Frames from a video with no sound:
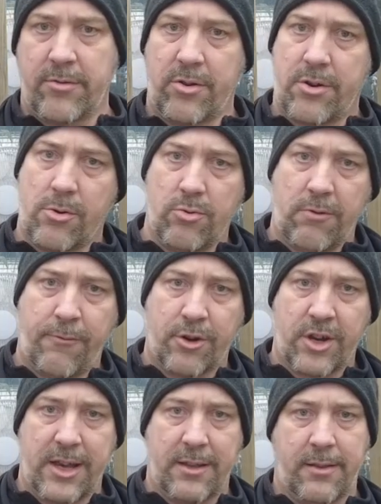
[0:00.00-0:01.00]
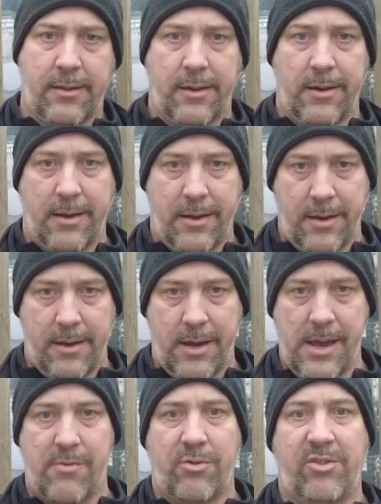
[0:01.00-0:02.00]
So don't forget air